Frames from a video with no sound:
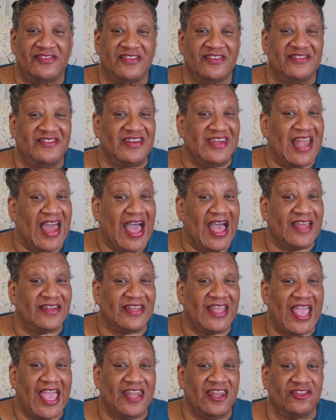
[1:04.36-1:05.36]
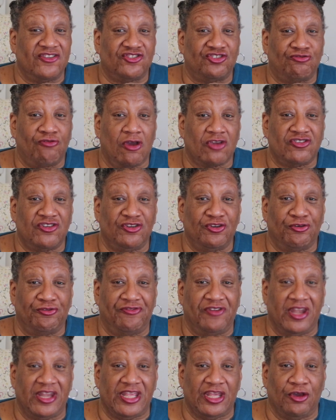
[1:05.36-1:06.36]
is not an instructional
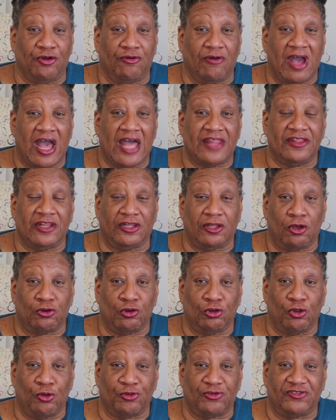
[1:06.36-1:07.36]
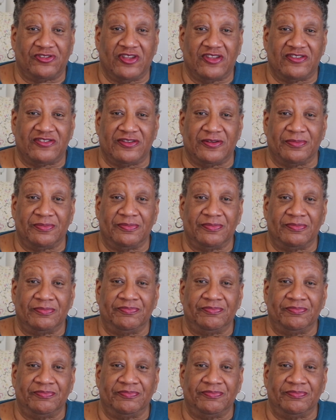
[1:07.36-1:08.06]
video on the Lutterloh system.